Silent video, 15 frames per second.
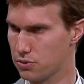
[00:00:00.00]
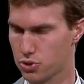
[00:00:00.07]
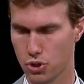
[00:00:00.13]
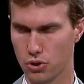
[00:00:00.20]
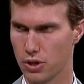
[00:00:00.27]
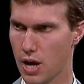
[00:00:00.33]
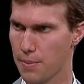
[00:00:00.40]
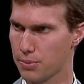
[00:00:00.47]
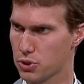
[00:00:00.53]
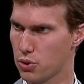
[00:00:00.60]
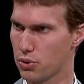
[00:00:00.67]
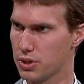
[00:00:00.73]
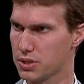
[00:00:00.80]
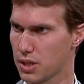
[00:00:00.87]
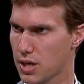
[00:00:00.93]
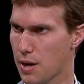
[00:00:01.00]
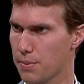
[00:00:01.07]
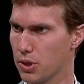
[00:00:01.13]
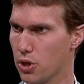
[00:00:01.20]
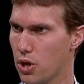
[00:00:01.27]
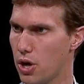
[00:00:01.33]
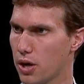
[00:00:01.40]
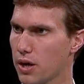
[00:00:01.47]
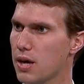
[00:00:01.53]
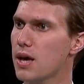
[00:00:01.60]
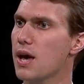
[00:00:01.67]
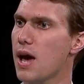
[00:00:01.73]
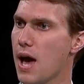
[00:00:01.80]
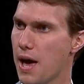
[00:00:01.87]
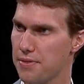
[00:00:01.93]
certain opportunities that come along,
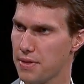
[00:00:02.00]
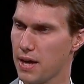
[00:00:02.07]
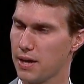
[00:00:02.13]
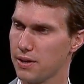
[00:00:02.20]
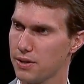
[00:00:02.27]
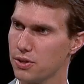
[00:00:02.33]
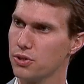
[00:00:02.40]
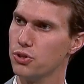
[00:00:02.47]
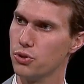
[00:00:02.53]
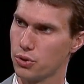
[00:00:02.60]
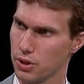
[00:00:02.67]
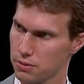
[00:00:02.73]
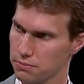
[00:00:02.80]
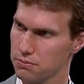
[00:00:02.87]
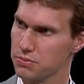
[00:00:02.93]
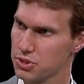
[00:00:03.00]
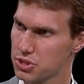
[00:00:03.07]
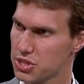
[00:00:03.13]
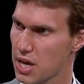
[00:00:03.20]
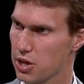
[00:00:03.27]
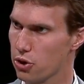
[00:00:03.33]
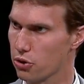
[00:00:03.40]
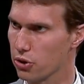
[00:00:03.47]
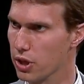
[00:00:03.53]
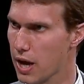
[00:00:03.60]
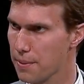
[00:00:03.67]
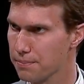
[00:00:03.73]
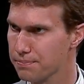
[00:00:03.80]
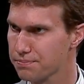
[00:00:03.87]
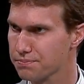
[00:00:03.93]
and then you can stake your claim.